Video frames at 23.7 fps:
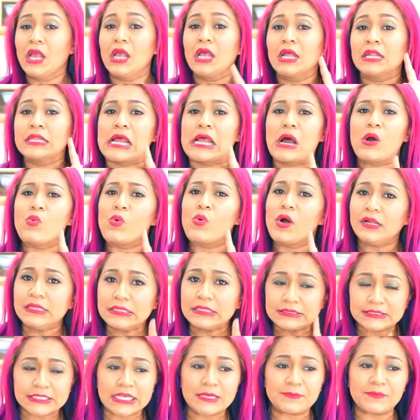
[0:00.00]
Now, one
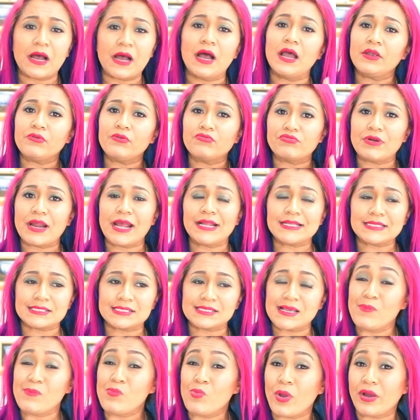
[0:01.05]
tip I read
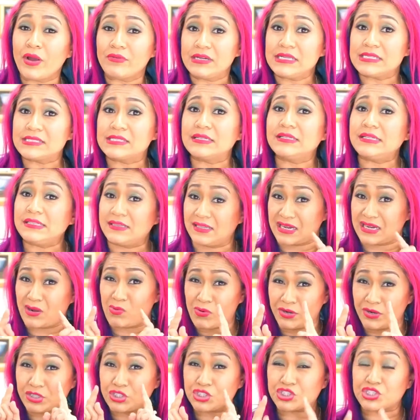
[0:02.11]
somewhere recently that I
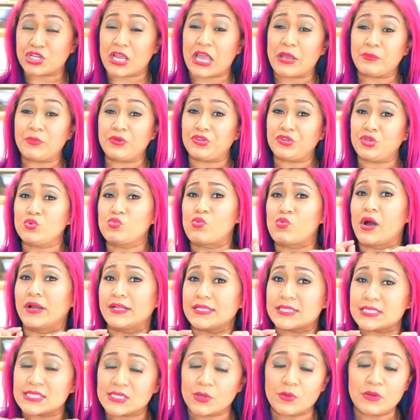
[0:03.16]
want to share with you, why it's
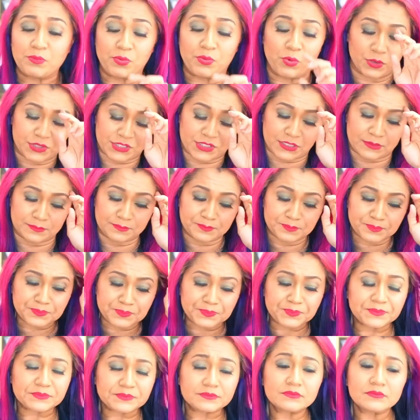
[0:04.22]
so important.
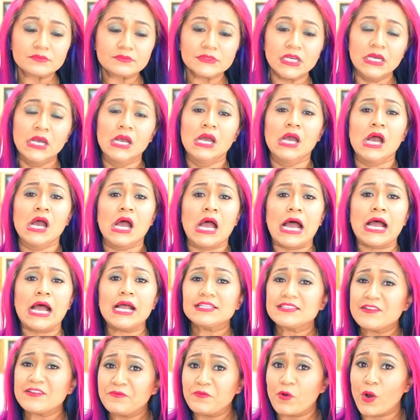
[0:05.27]
As
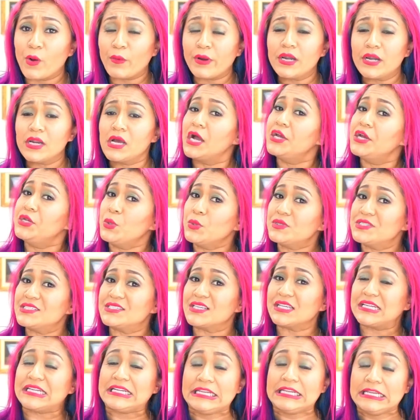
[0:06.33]
a foreigner, I noticed that
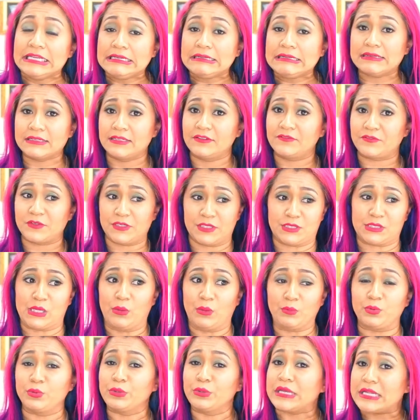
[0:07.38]
in England, for
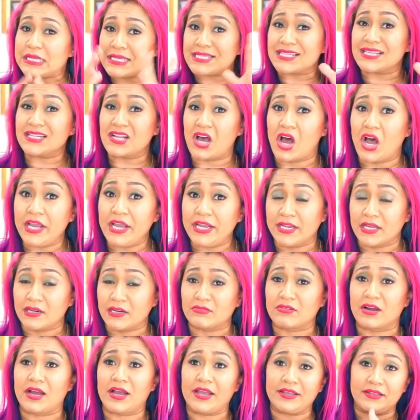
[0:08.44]
example, it is an island,
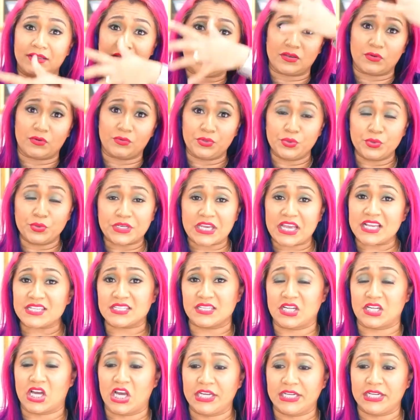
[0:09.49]
right? The whole UK is an
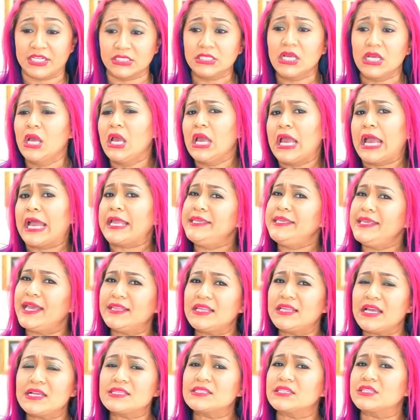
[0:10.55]
island, and yet
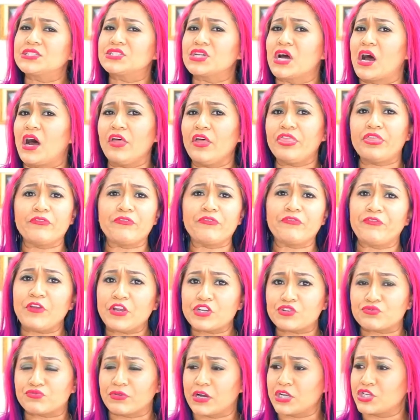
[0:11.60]
there is a dearth of
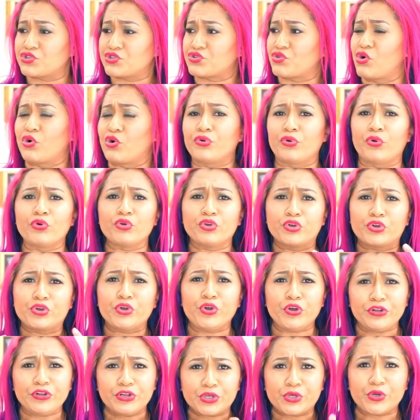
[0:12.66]
fish restaurant or
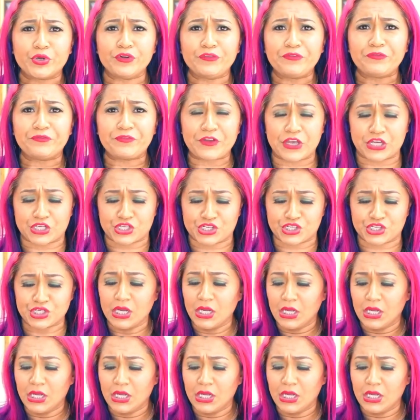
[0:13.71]
good fish.